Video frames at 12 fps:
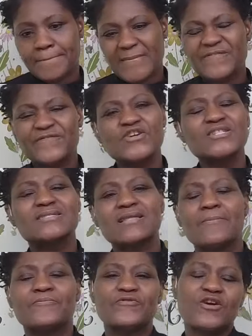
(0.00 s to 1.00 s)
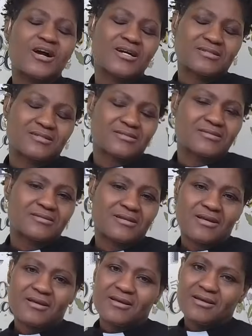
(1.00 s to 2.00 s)
the first step for us
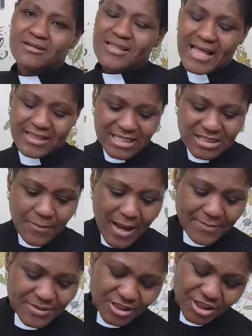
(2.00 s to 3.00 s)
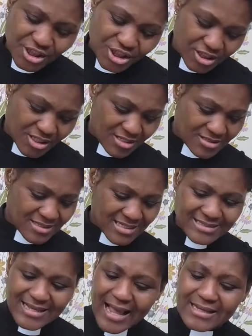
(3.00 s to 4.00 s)
that this Bible teaches us
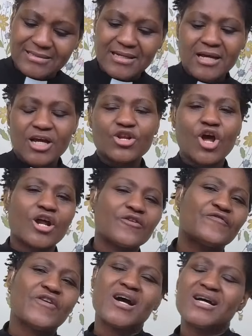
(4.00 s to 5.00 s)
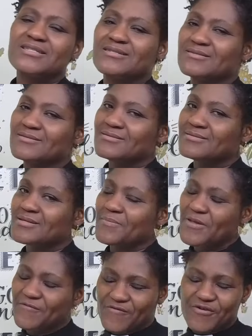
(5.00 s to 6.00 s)
is that in order for us to
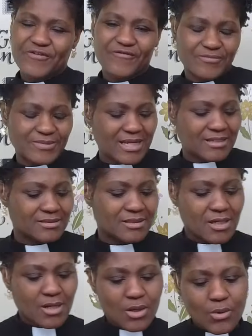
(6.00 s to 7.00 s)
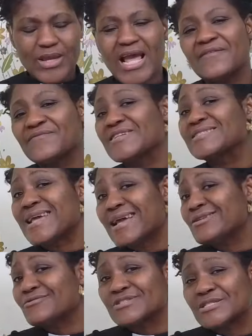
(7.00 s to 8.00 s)
be free from debt, we have to
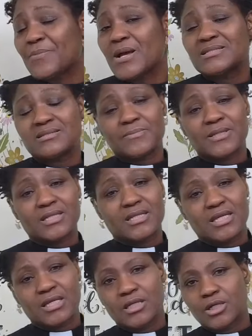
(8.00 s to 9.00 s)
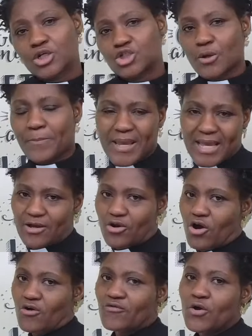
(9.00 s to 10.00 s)
take the responsibility to pay it
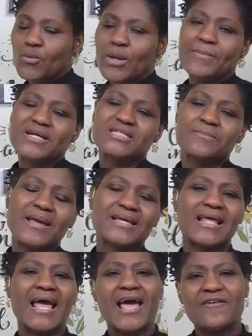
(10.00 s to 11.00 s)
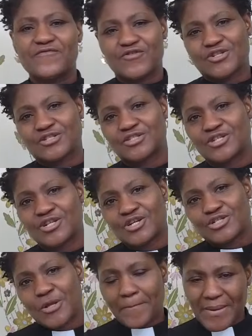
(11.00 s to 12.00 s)
off. We must make the effort
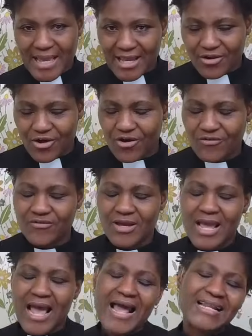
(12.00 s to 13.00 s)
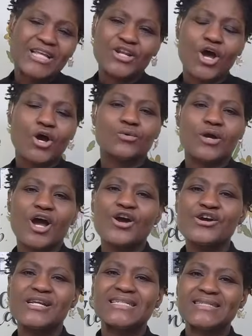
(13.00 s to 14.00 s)
to pay it off. And, you know,
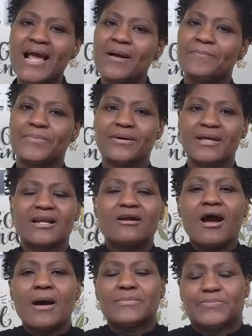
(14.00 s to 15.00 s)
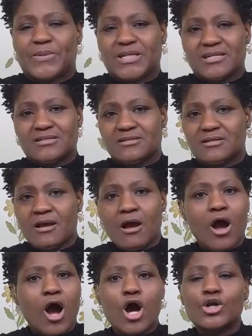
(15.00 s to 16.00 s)
early debt can come upon us
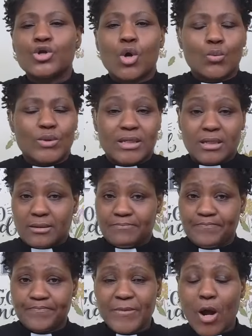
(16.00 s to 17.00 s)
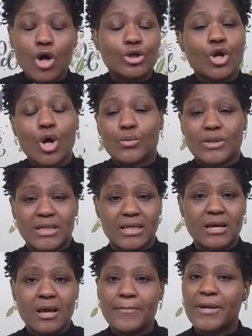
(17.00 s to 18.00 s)
unknowingly,
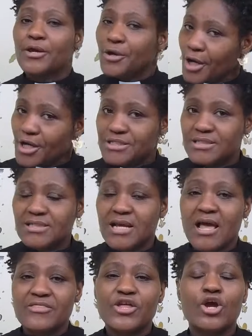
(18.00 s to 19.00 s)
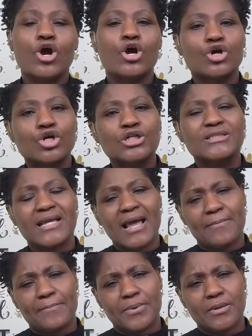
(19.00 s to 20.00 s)
because there are good debt